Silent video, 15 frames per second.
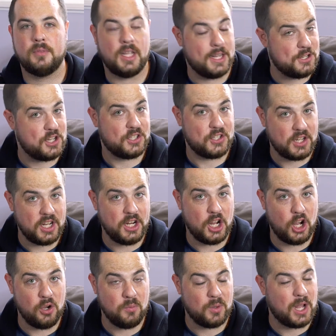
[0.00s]
And just so you
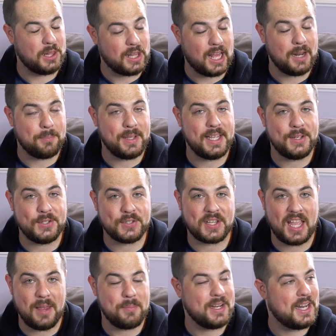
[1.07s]
know, a lot of bees
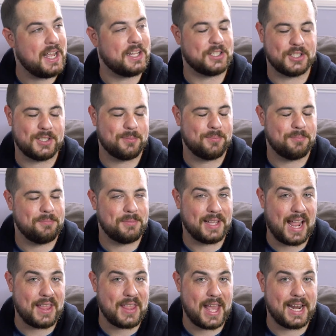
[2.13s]
can be nice. They
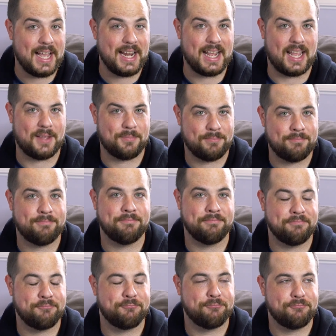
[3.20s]
got that honey.
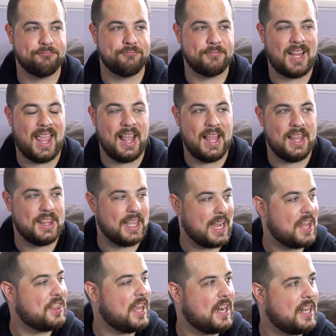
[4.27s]
They
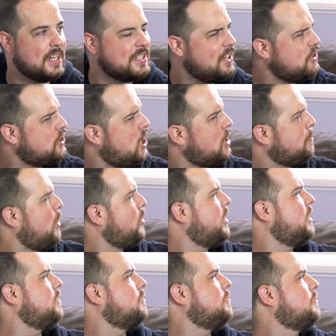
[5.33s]
got that honey. Is that a dog
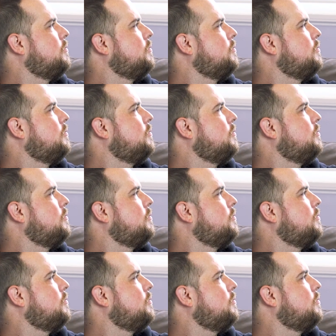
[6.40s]
barking?